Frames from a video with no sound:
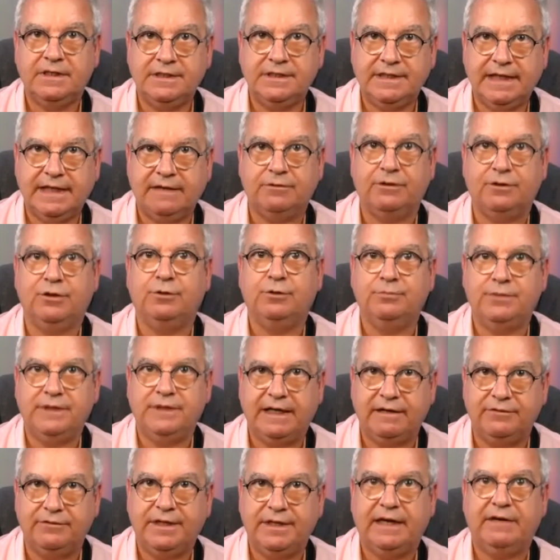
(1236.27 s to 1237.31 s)
up,
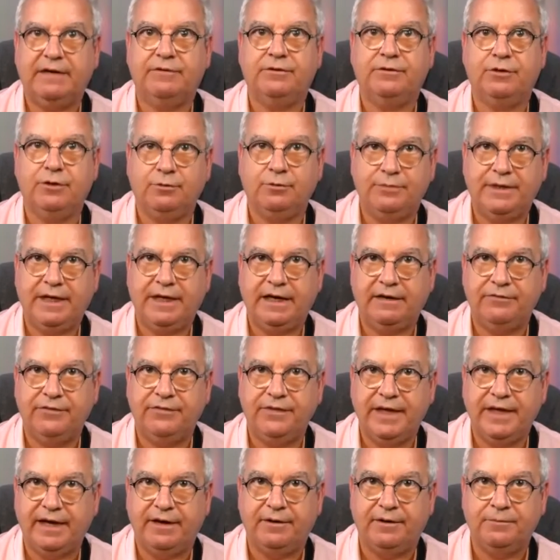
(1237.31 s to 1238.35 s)
down, down, up, down,
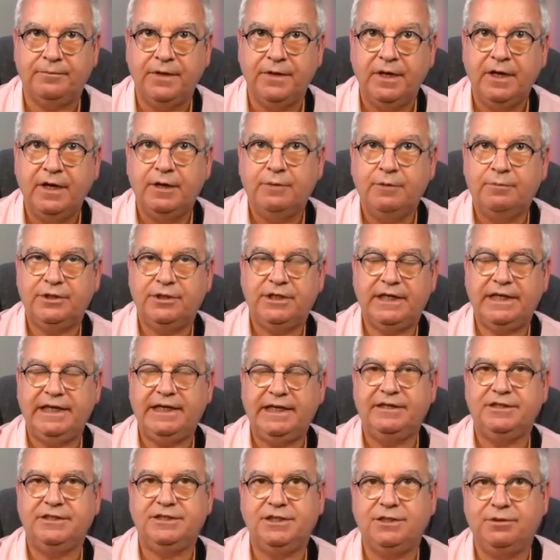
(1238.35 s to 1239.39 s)
down. But then he
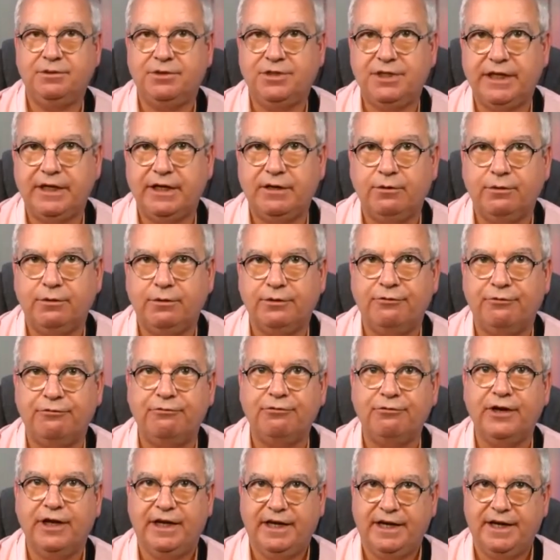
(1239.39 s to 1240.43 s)
used to do a thing called a
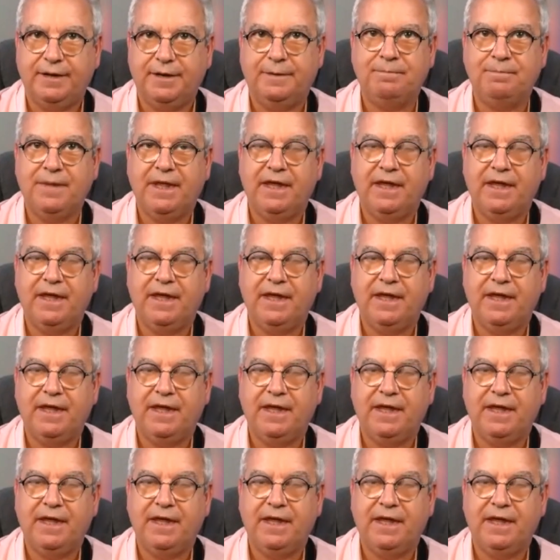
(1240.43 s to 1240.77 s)
flick.